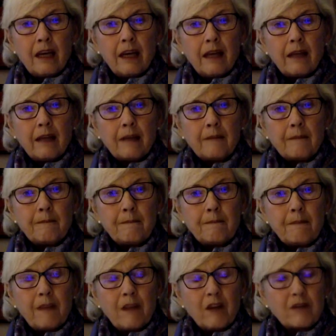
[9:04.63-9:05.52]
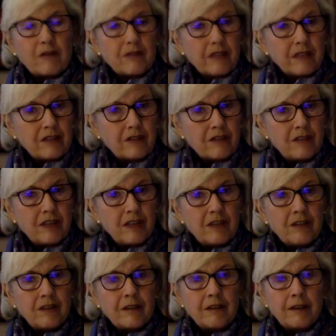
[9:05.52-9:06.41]
are
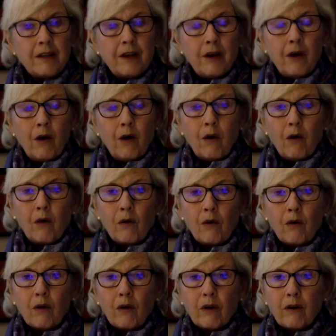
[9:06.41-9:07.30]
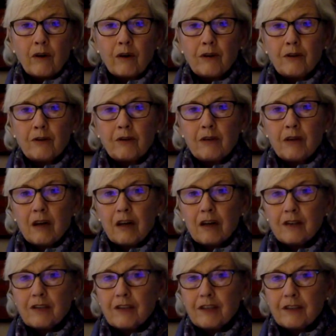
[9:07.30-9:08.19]
transgendered or who
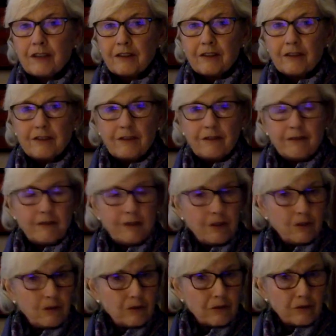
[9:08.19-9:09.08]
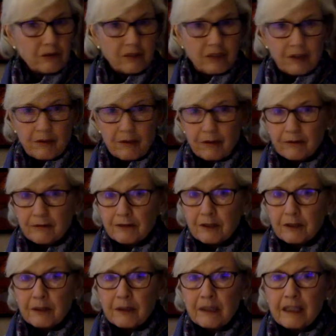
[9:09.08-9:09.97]
are gender neutral, gender
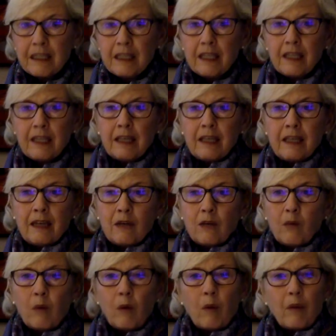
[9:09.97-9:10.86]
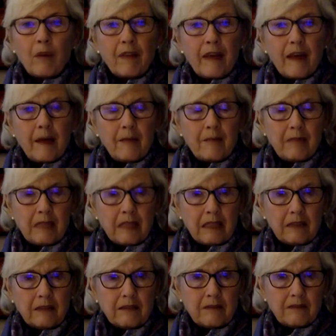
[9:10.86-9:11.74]
fluid, what will that
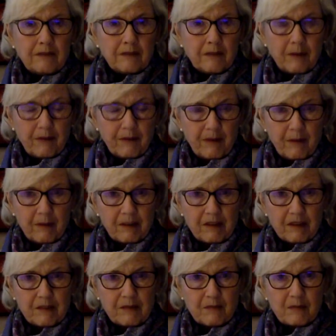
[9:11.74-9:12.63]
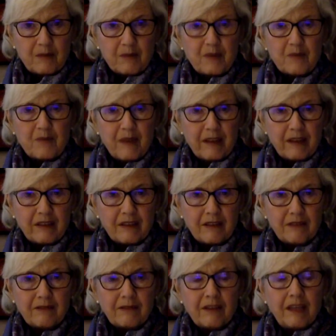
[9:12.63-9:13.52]
mean from a feminist
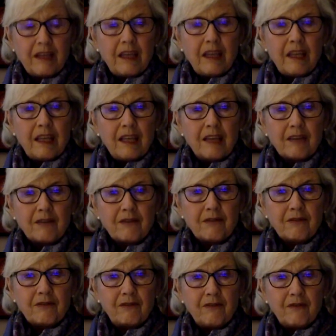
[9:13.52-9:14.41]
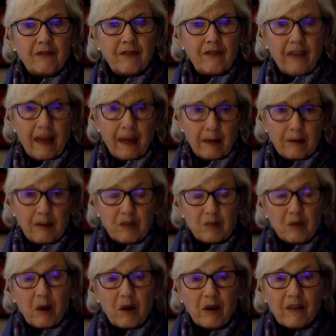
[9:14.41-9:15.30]
perspective if that is
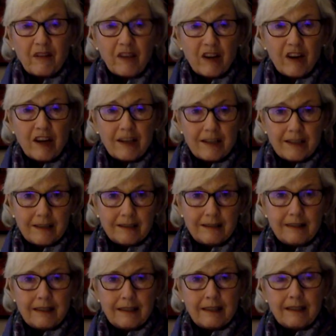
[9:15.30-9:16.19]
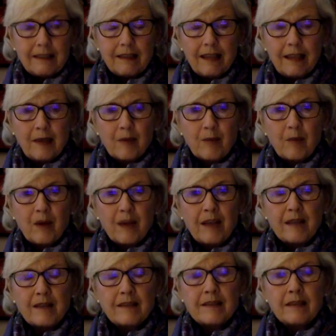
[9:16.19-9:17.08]
part of their identity that they
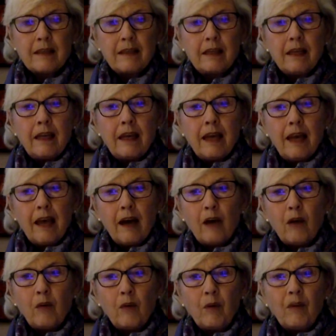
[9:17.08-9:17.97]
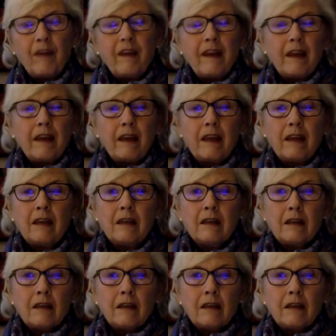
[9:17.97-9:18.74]
embrace? How will they